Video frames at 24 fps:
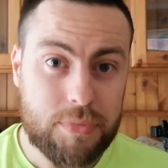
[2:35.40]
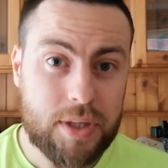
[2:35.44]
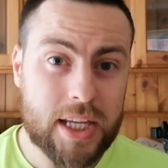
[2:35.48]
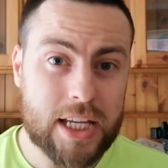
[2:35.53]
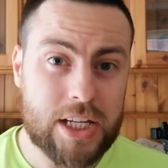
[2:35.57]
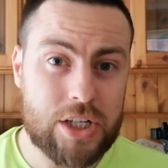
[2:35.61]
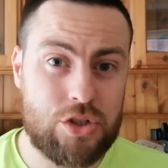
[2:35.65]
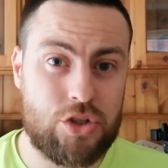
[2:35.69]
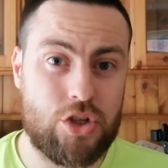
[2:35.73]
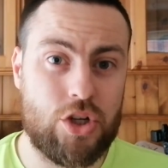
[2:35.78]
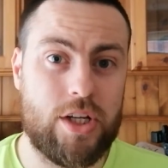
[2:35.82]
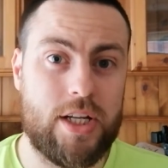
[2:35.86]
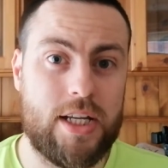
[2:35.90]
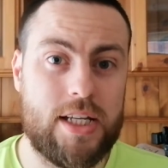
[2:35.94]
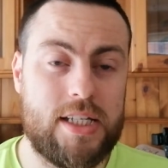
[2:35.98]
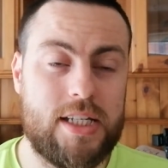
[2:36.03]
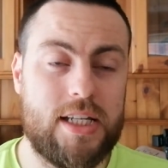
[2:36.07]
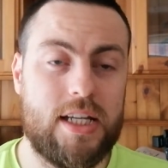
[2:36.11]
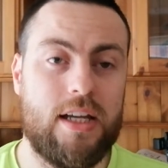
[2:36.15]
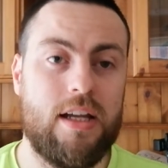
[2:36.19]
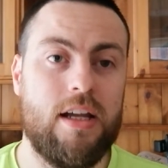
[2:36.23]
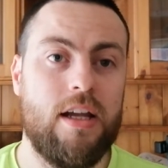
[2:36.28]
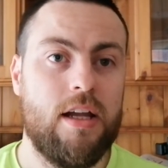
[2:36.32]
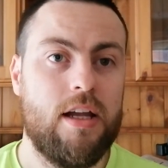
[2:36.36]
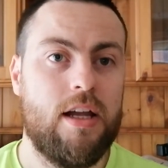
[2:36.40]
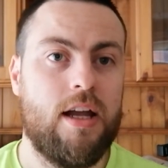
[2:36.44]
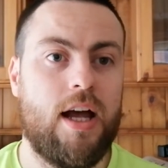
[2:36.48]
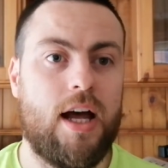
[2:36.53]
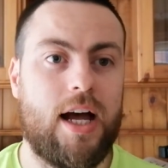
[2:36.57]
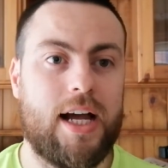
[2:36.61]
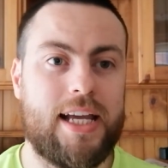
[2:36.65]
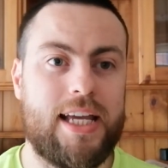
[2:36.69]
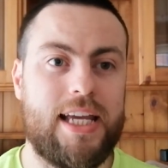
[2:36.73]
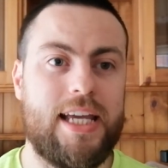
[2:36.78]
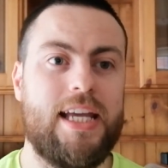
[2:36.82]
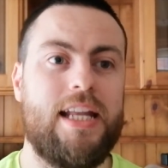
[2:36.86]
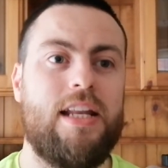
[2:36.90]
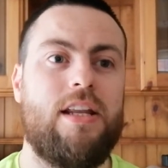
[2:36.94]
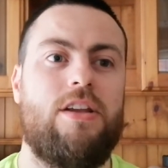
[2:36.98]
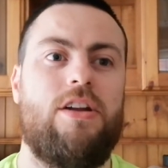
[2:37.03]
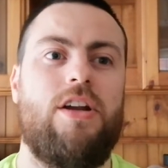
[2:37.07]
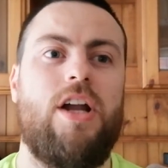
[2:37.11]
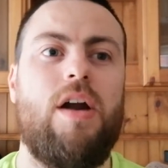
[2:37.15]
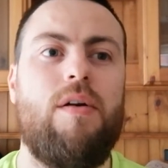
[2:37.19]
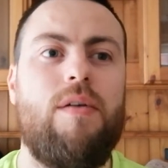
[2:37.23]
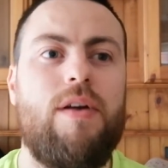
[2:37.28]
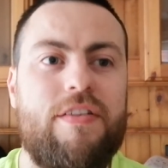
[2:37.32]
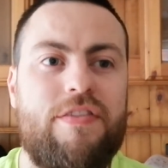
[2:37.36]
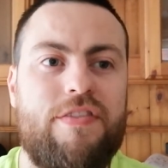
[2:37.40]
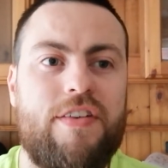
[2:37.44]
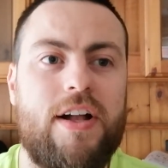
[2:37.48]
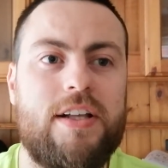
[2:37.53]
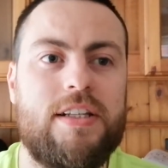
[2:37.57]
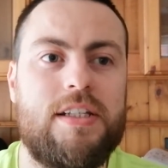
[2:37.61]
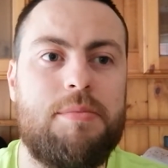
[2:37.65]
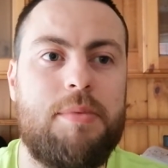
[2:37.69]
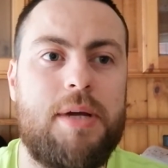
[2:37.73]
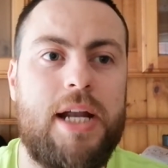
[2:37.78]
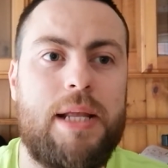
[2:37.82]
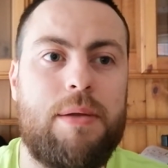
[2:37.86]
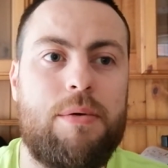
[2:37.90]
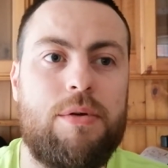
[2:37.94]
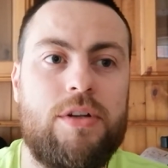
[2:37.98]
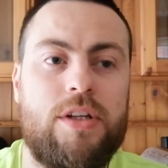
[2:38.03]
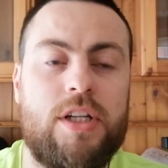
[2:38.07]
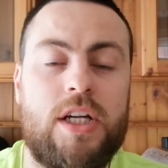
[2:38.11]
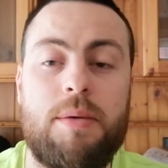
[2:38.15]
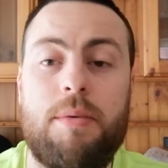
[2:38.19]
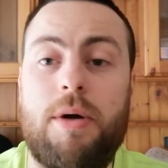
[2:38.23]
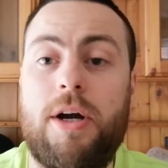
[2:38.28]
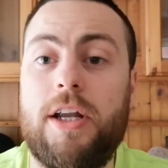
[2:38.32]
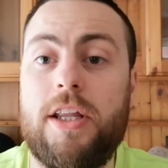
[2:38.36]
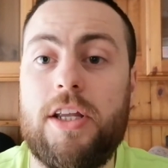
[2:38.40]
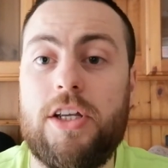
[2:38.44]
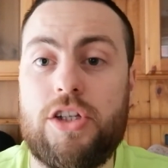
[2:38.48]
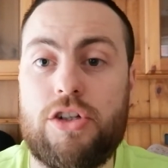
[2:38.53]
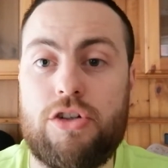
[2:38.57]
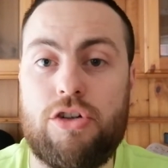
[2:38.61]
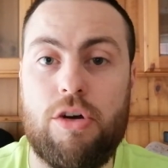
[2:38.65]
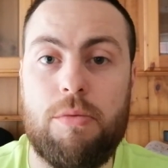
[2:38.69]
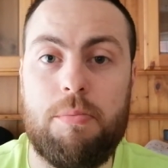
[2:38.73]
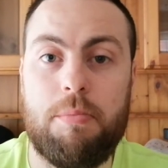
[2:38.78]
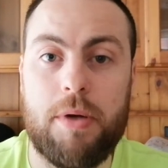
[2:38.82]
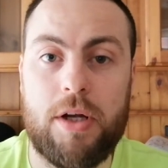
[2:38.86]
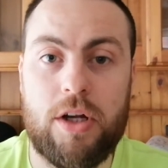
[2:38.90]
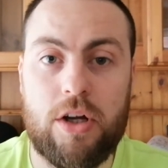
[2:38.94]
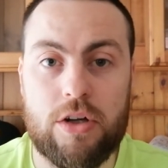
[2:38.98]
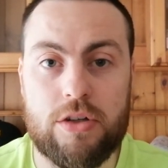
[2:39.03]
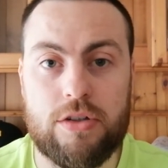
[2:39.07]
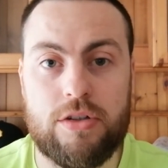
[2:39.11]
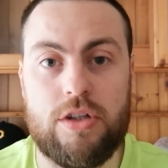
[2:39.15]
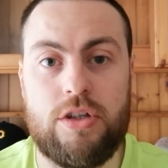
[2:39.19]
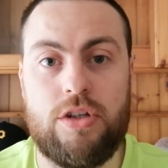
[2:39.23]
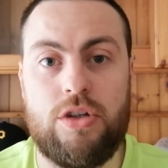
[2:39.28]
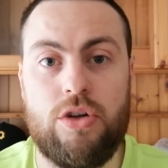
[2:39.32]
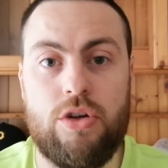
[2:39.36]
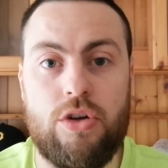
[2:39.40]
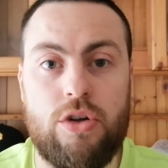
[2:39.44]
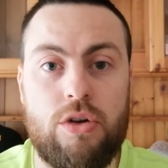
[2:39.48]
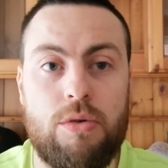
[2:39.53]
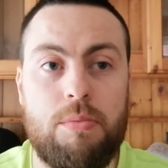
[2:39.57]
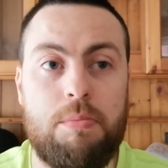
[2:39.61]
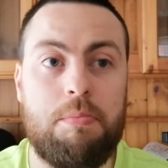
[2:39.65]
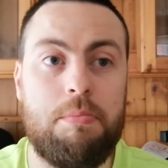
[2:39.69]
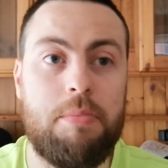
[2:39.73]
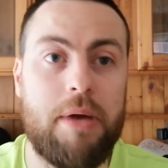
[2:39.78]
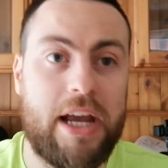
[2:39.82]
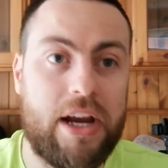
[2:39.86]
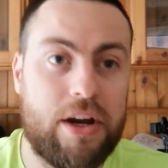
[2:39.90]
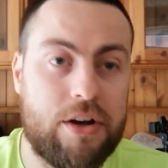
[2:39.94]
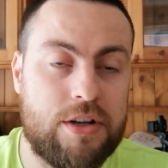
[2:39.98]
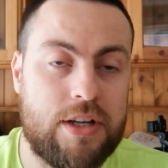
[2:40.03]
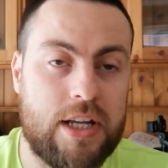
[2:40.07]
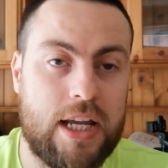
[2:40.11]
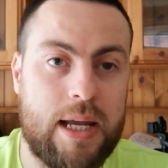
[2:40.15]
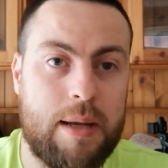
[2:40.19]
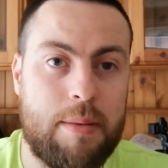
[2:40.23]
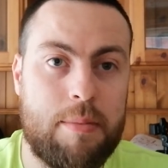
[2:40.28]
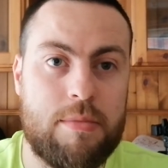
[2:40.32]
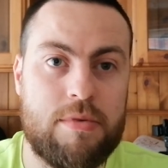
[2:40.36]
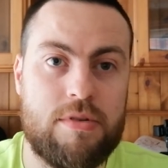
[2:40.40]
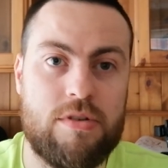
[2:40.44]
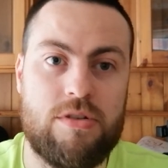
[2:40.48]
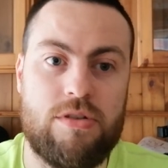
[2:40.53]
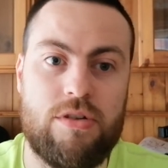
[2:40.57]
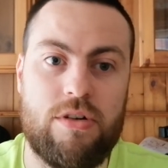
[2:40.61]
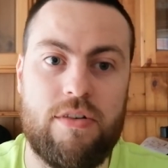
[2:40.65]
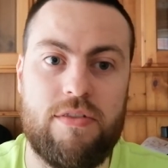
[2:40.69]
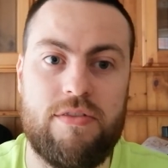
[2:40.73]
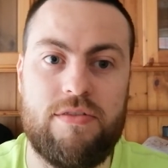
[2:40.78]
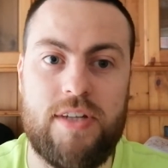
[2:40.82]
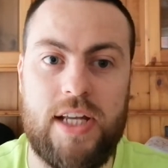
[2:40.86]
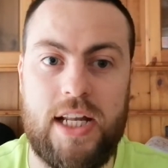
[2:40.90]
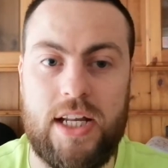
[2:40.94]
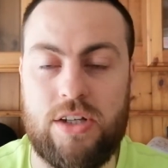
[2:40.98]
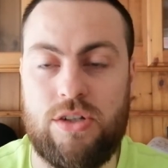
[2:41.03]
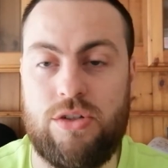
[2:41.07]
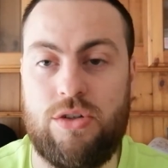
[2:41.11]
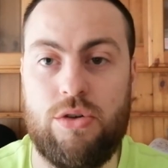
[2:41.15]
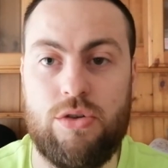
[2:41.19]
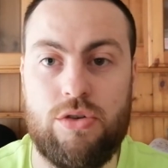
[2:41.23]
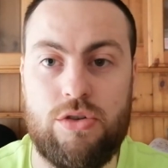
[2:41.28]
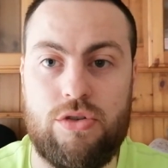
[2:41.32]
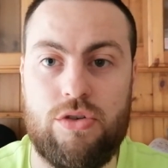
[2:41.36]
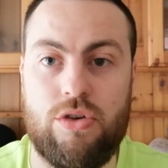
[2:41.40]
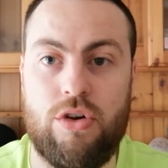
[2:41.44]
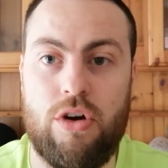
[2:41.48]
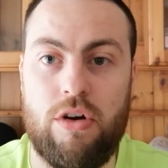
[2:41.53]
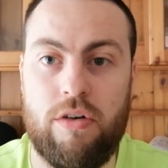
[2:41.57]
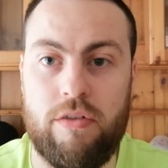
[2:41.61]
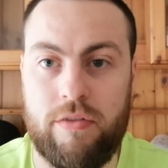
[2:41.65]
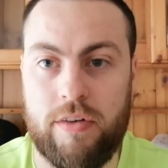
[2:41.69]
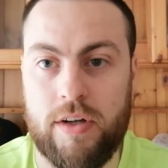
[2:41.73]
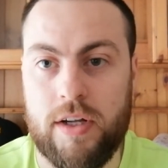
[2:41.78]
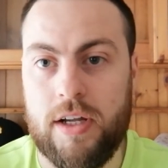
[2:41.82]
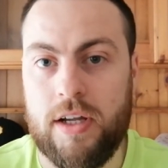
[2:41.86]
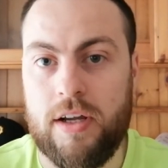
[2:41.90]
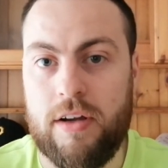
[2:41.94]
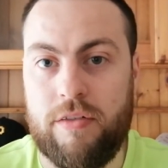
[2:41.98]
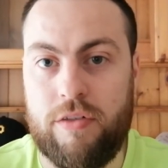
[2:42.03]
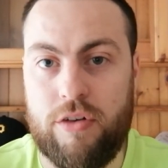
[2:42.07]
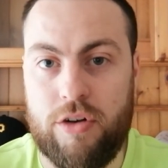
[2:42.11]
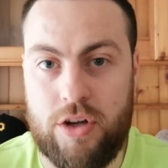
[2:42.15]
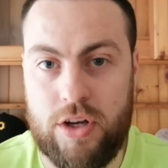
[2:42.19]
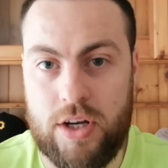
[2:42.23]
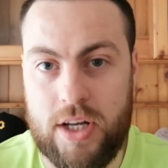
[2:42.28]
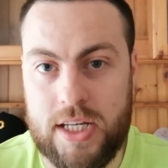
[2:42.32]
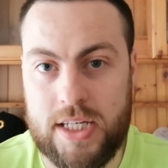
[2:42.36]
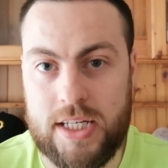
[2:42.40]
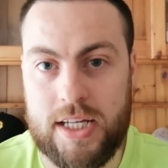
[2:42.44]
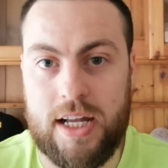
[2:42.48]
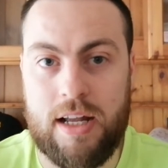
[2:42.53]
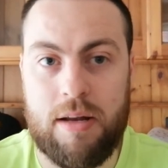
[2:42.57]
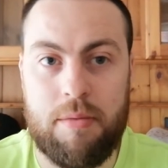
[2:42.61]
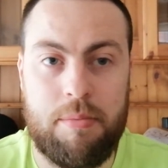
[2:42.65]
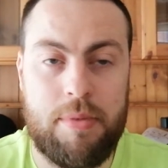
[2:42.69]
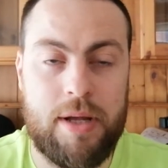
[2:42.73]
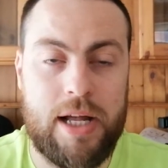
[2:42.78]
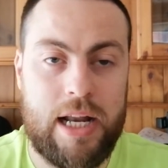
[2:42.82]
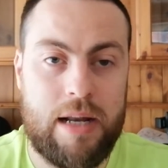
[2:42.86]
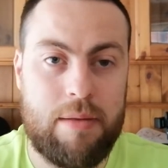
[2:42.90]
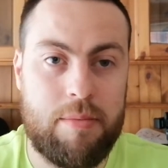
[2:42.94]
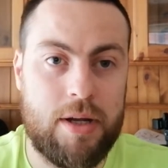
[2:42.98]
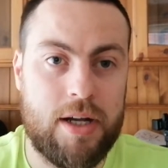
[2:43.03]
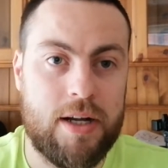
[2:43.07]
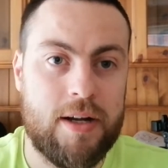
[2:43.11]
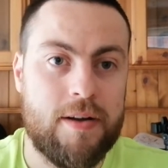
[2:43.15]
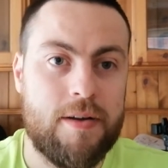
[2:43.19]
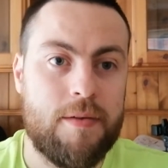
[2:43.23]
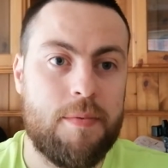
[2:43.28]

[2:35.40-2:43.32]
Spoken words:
is Tunisia. Again, they're not really fancied by anyone to come out of this group because the two bigger teams are sort of seen as too strong for Tunisia and Panama.